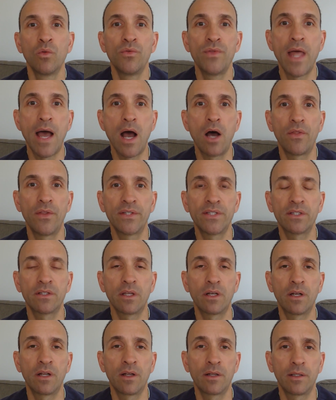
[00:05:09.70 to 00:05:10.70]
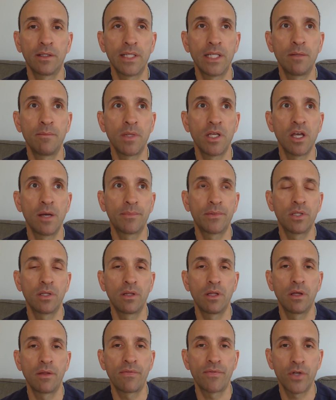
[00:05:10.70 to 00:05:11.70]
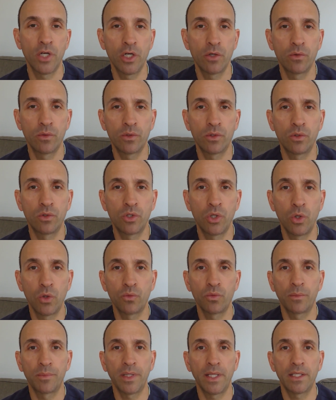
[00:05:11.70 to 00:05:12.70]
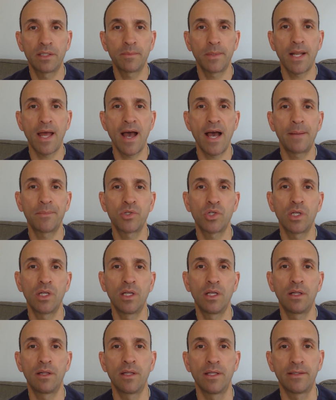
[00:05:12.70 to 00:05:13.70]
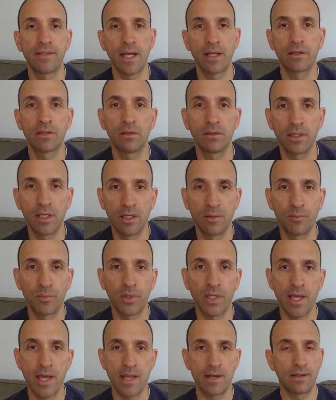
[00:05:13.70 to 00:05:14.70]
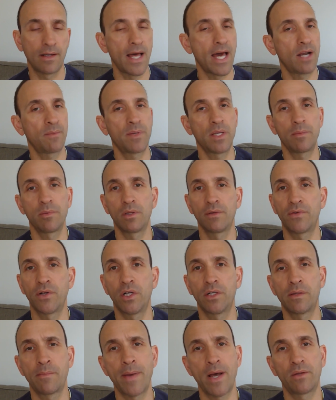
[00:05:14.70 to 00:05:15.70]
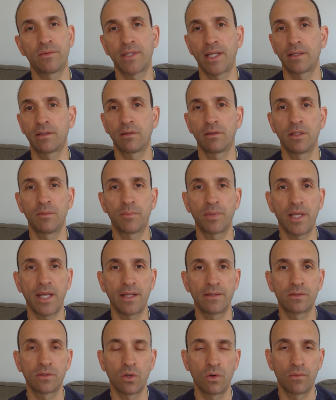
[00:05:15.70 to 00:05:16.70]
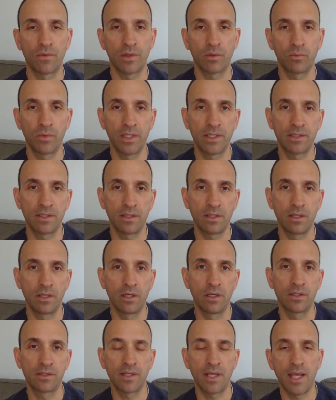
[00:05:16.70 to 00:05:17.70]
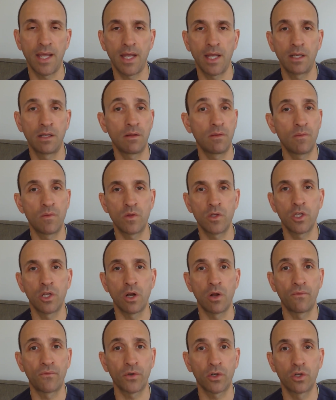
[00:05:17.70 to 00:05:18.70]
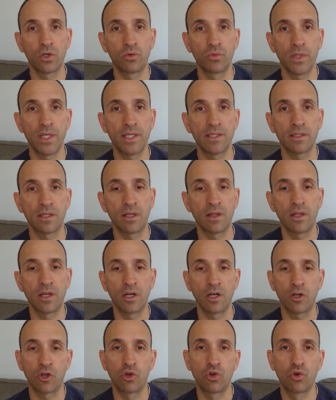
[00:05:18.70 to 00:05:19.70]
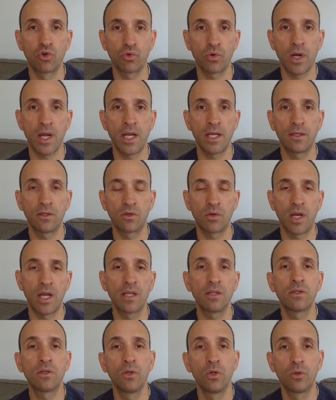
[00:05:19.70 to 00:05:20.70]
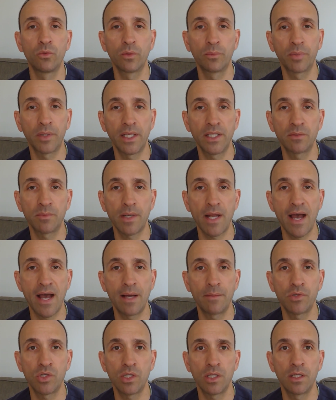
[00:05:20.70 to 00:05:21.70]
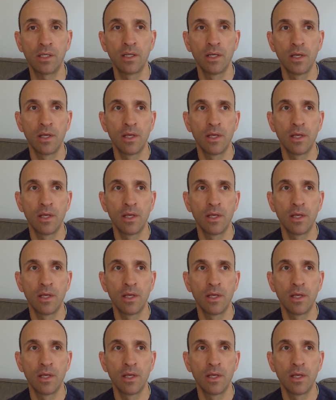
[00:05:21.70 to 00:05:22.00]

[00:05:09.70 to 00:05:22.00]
Now, this is going to lead me up to the third tooth replacement option, the dental implant. A lot of people have heard about dental implants over the recent years, and for good reason. They're a great tooth replacement option.